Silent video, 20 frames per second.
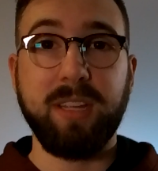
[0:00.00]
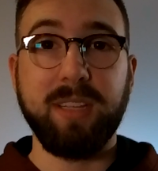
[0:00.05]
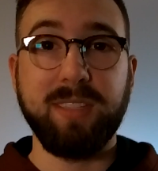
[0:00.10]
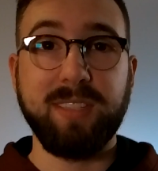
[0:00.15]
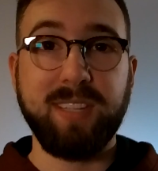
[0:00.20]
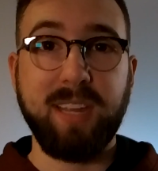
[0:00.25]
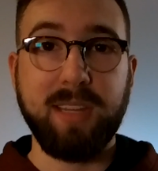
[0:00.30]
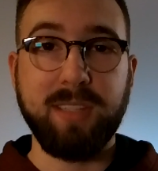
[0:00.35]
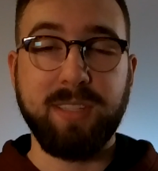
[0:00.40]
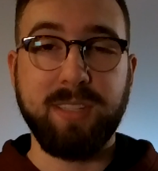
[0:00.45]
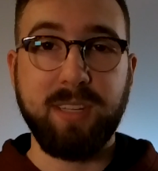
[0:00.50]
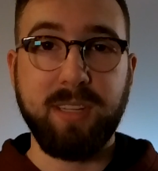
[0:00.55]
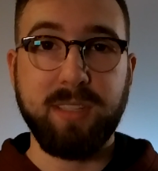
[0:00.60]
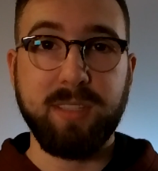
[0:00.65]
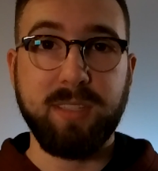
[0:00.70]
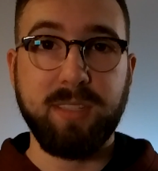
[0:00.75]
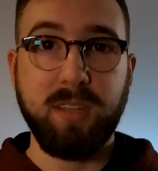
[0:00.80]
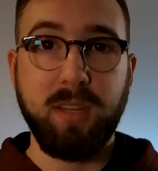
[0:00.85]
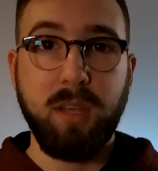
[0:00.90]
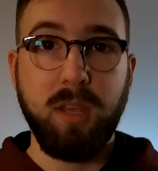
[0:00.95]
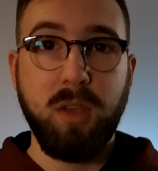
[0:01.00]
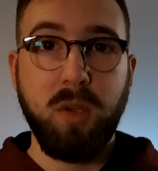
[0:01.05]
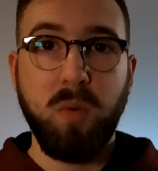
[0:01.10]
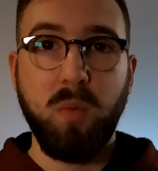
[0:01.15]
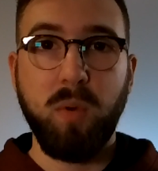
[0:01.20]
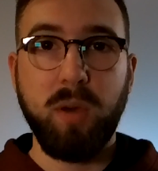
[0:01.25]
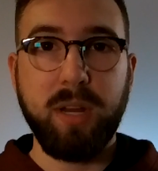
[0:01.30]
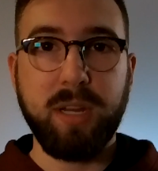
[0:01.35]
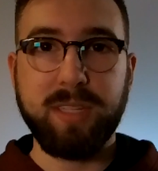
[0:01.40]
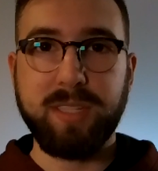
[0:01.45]
consensus.
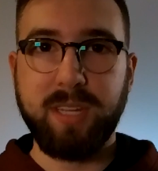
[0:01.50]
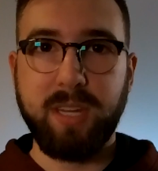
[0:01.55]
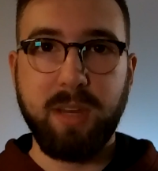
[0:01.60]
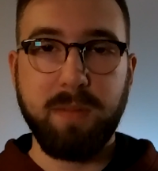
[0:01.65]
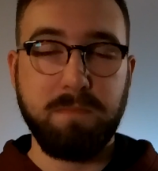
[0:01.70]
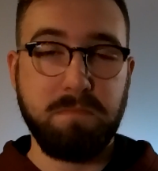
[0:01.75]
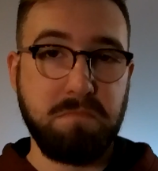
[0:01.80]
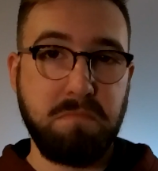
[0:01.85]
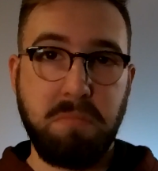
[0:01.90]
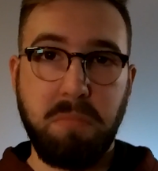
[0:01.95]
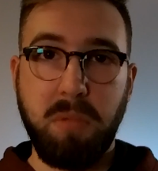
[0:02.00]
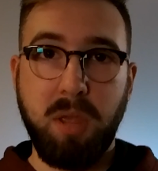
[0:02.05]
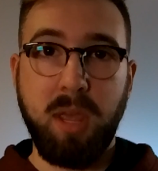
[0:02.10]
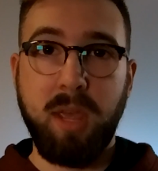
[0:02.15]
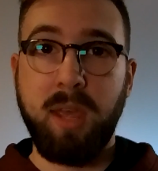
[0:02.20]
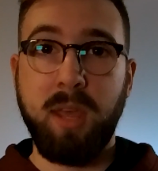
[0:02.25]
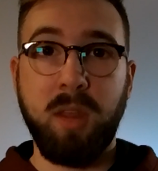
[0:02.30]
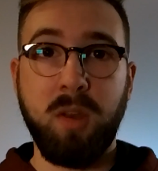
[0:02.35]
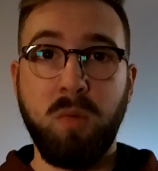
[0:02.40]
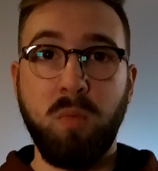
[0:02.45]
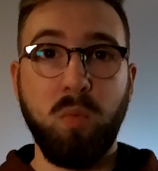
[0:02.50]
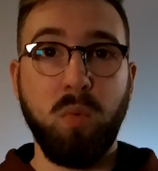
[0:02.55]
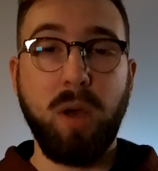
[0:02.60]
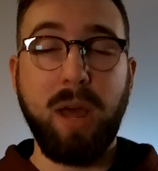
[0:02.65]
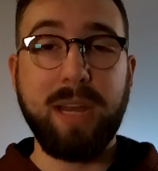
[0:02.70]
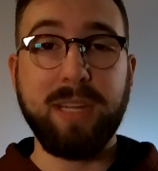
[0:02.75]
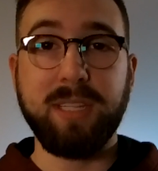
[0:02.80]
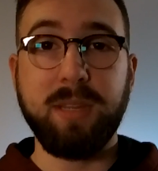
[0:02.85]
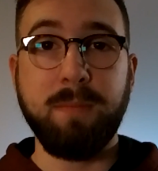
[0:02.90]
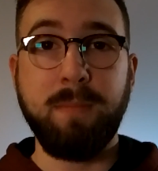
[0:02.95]
What is it, and
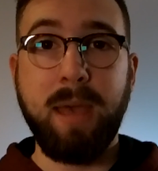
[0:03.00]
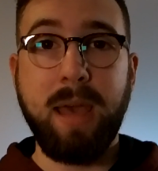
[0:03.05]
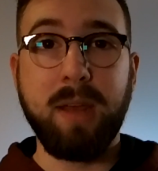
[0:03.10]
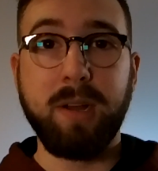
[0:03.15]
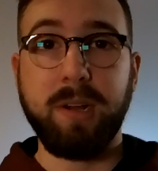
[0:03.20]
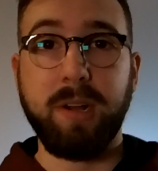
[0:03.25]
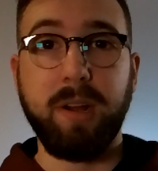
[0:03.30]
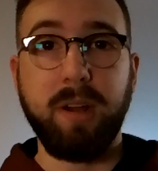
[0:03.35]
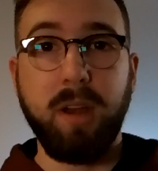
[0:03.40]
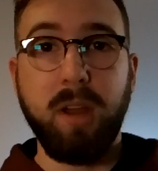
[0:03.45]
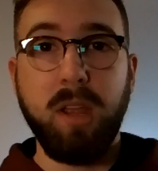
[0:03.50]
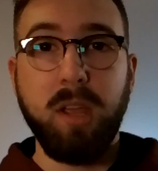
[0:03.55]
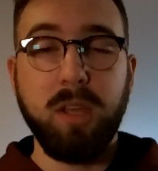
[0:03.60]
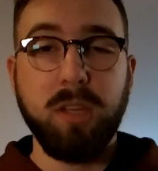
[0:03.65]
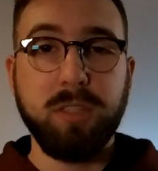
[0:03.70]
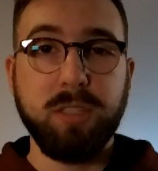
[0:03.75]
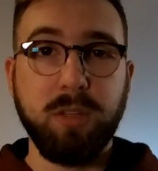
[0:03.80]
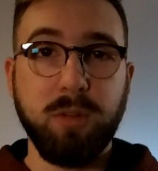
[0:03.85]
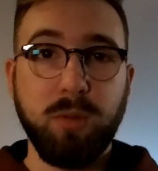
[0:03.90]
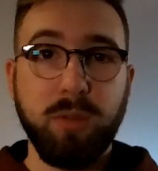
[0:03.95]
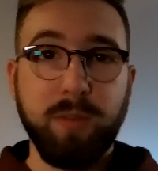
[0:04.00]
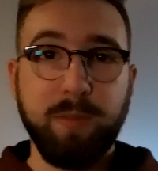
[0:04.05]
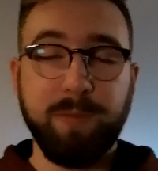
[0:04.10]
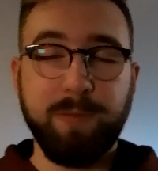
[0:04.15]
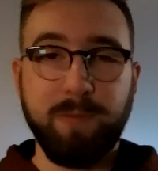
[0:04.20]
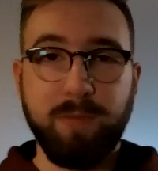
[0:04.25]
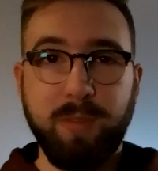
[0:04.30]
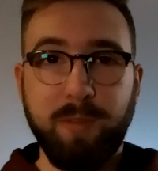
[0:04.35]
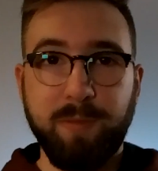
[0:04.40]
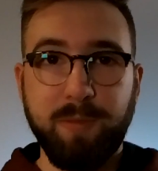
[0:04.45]
why does it matter? So the
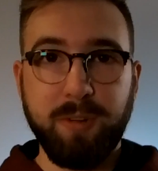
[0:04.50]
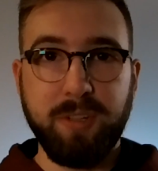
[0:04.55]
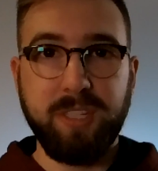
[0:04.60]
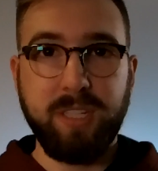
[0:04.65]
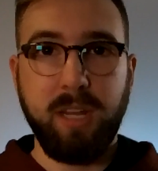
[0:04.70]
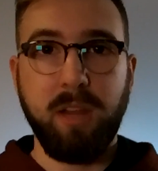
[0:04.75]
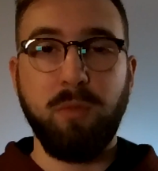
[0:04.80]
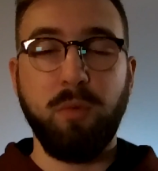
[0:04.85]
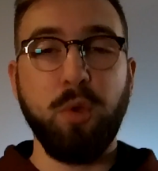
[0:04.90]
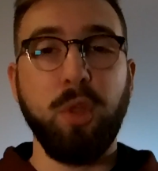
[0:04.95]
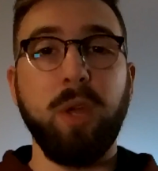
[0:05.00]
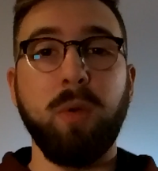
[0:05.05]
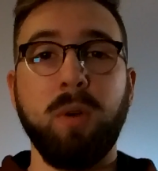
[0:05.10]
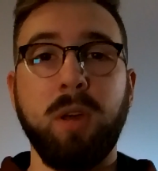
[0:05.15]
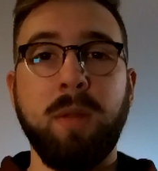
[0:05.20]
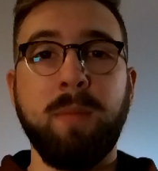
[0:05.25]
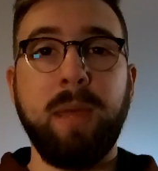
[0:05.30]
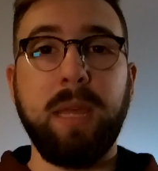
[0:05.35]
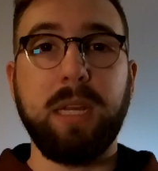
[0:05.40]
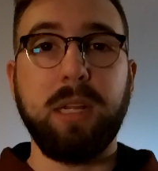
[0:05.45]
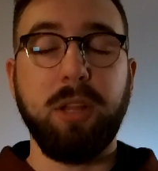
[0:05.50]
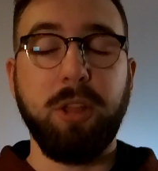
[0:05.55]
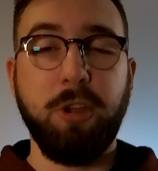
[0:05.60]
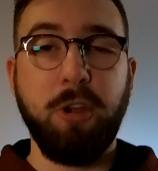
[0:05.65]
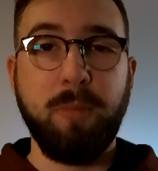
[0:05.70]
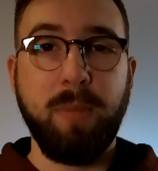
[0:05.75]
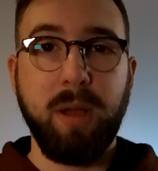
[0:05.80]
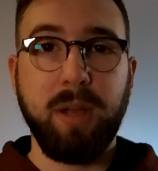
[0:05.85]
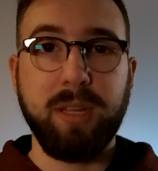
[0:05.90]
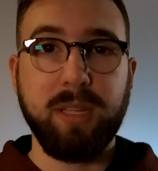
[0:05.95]
first thing I really want to make
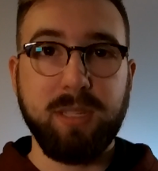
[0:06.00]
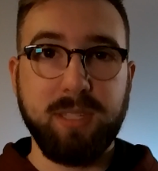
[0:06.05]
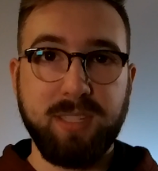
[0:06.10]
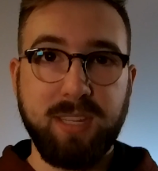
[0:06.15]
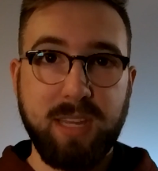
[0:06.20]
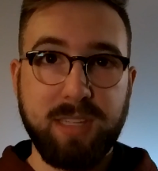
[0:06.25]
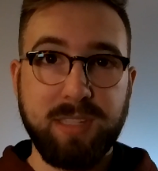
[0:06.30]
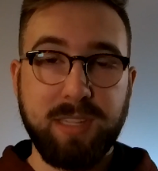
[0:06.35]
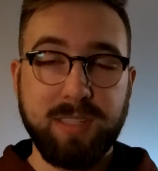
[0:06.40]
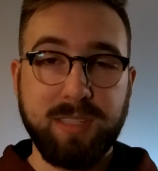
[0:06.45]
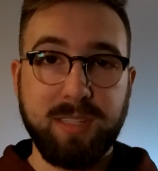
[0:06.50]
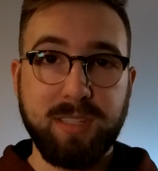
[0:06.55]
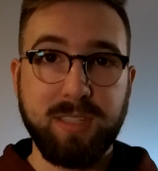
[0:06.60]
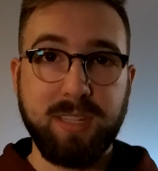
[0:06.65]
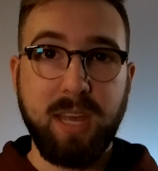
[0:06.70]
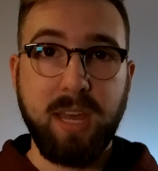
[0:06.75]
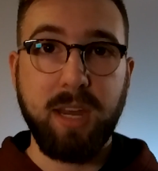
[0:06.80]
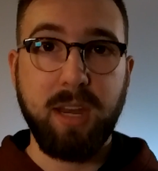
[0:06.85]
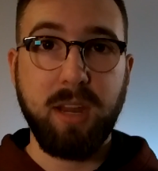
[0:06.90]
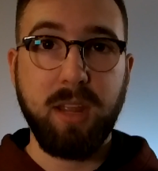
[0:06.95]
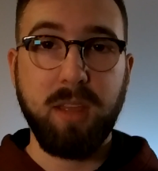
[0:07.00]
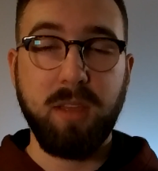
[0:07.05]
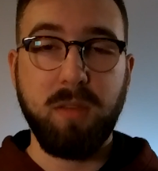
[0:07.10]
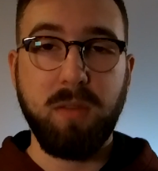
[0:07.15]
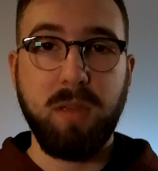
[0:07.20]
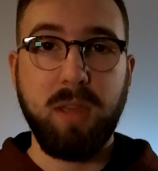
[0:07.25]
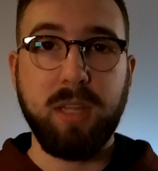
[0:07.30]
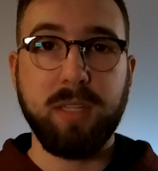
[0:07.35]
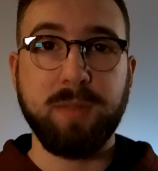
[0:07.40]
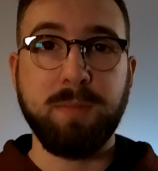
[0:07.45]
clear about consensus is that
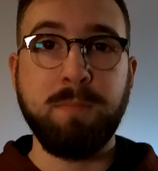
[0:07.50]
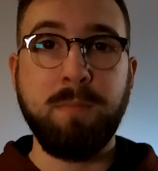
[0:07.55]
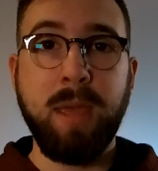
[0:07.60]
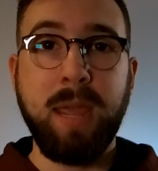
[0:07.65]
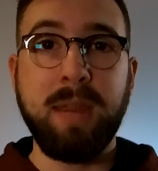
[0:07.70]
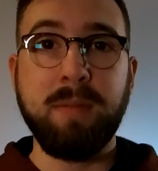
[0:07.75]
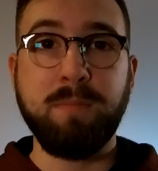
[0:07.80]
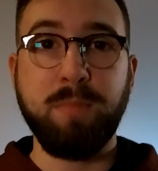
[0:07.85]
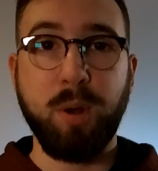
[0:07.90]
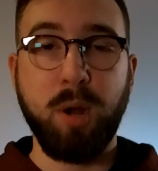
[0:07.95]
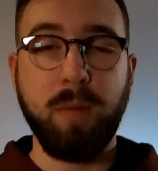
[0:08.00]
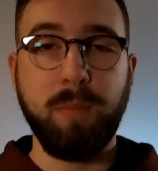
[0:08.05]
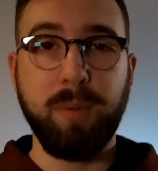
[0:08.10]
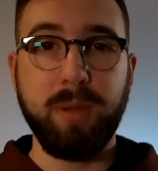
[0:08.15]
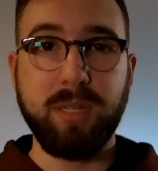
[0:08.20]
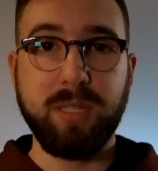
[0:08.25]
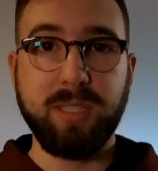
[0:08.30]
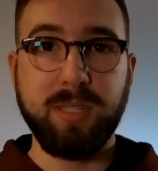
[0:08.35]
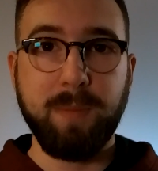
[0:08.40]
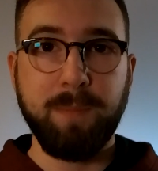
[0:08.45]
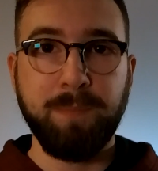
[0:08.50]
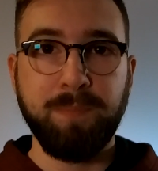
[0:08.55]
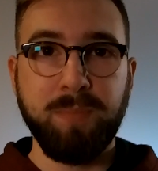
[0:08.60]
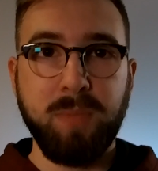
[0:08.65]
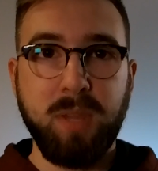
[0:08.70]
its main purpose